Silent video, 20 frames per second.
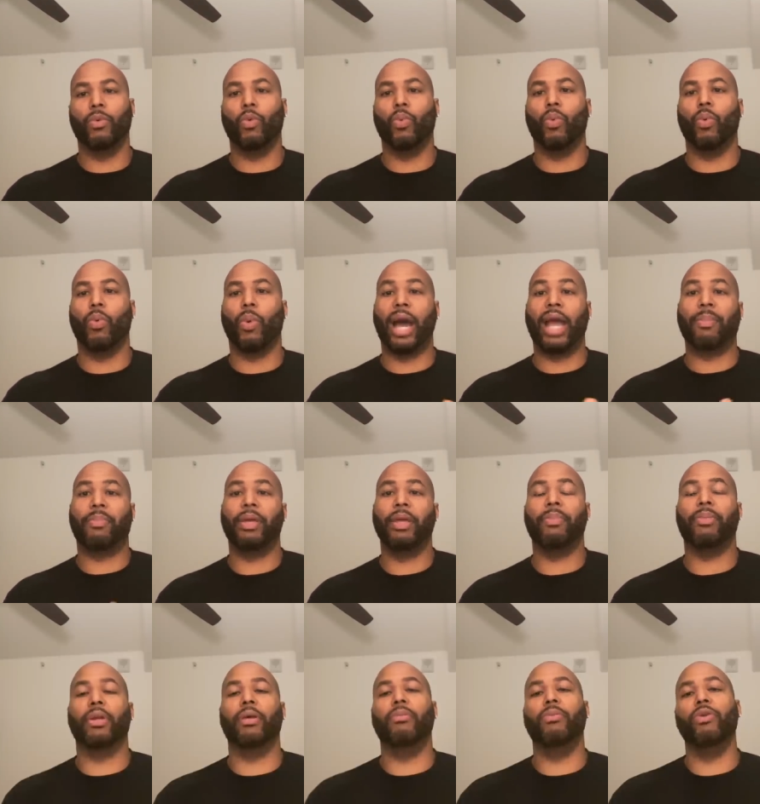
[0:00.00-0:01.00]
white
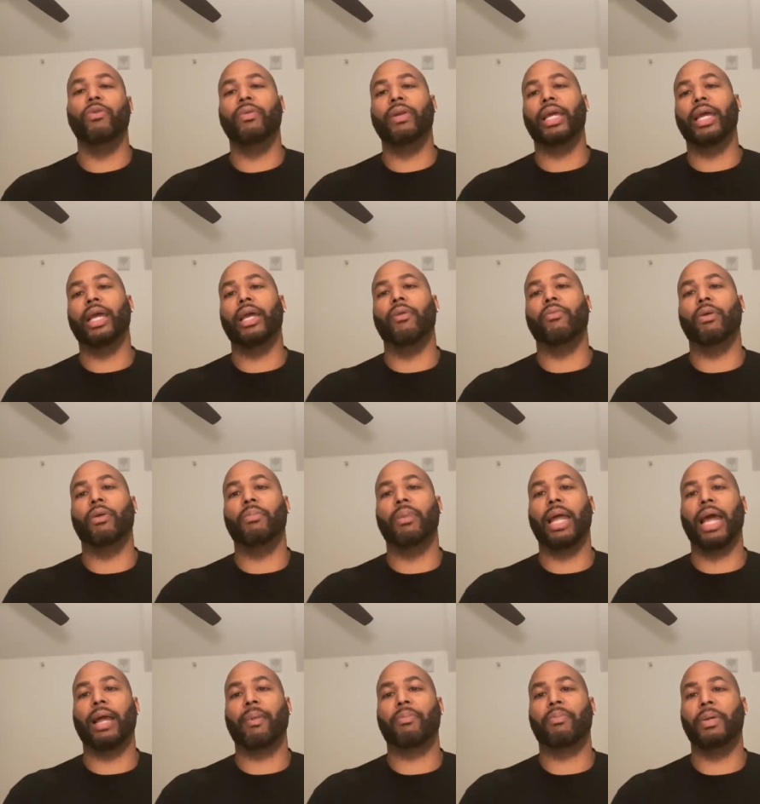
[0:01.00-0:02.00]
people are moving in with
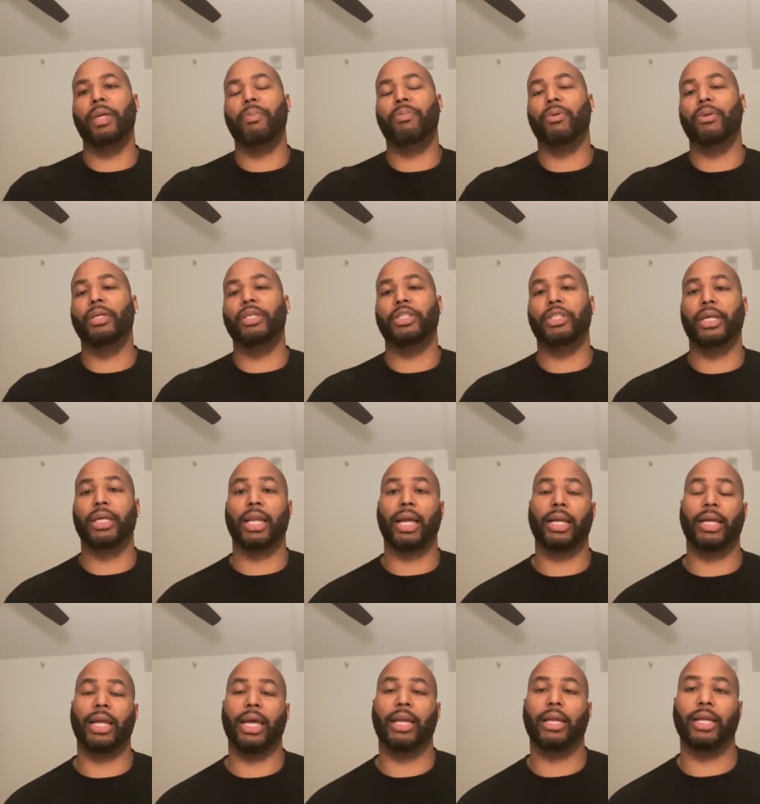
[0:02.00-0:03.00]
black people and shit
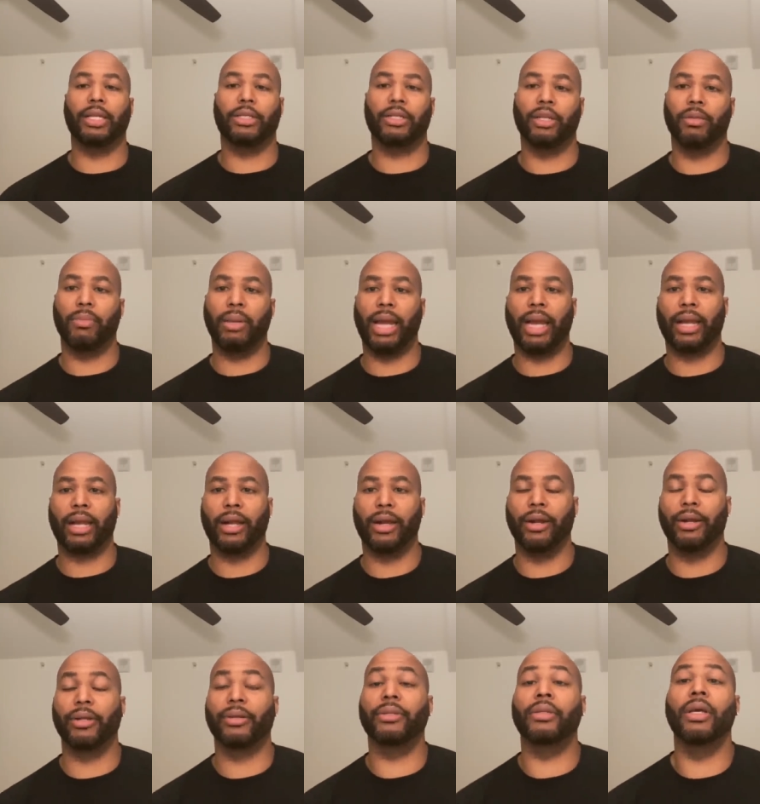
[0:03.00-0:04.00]
like that into the black
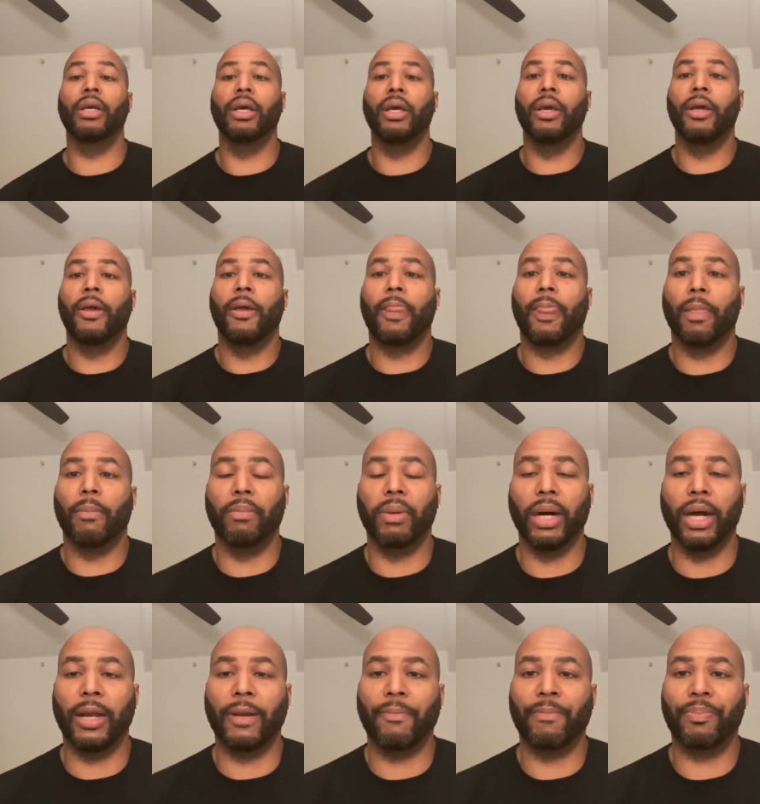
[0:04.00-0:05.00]
areas.
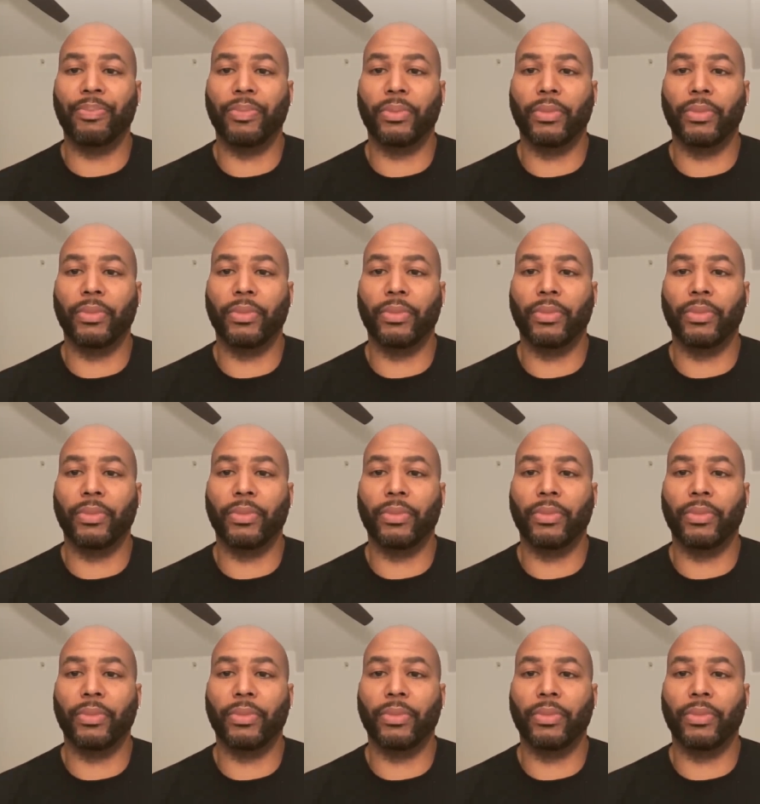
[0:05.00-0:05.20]
But